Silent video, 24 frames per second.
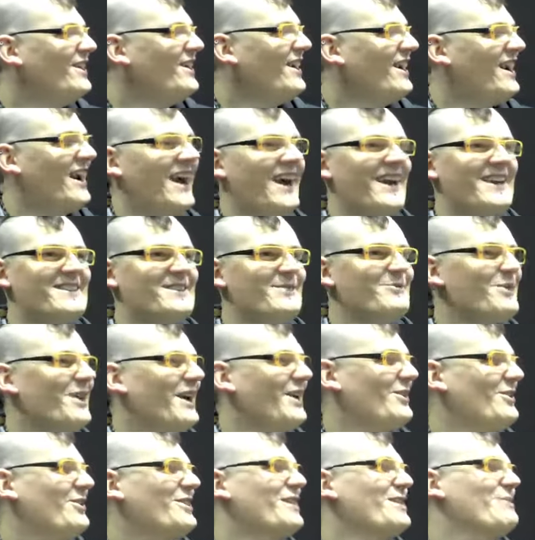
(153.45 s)
like some
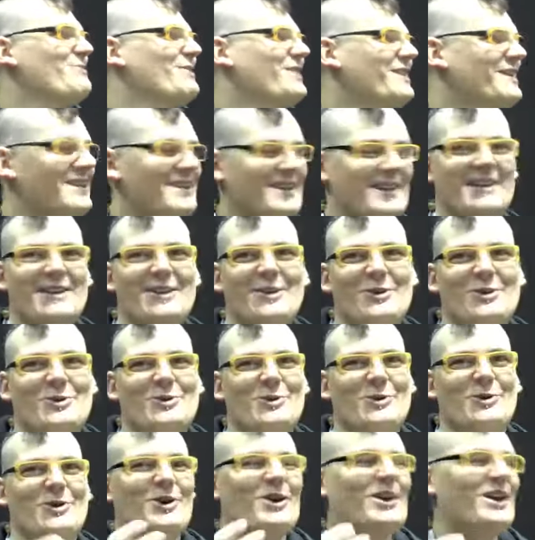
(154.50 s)
kind of gimmicky, you know,
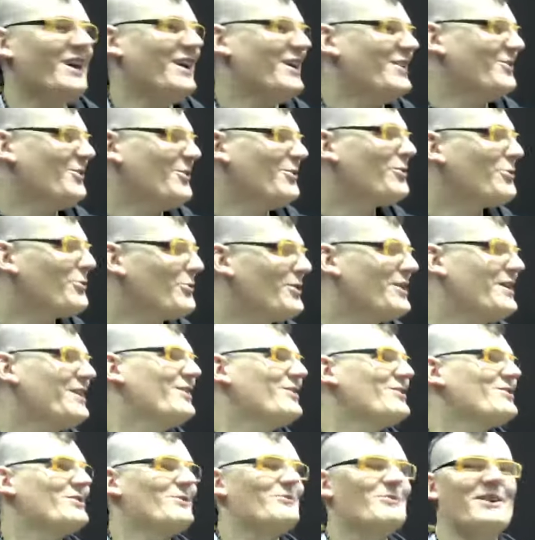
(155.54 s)
Twitter client with
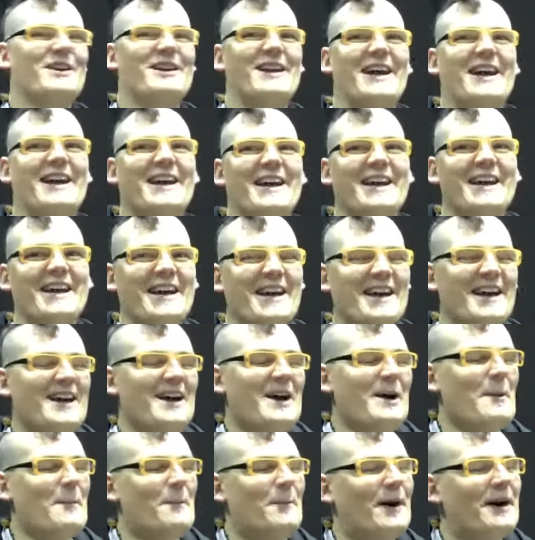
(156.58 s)
3D or something? Like,
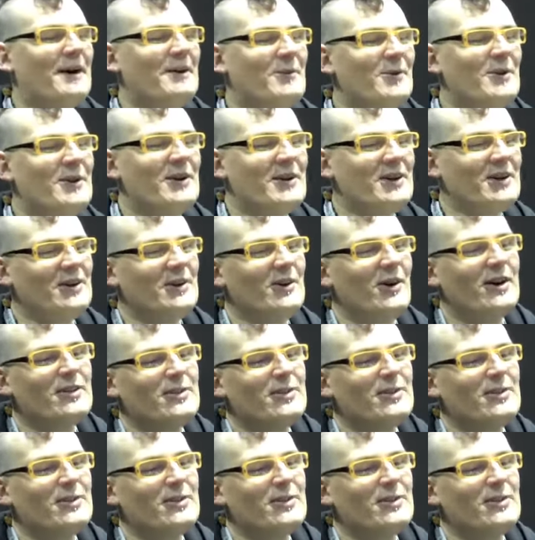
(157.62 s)
but you know, I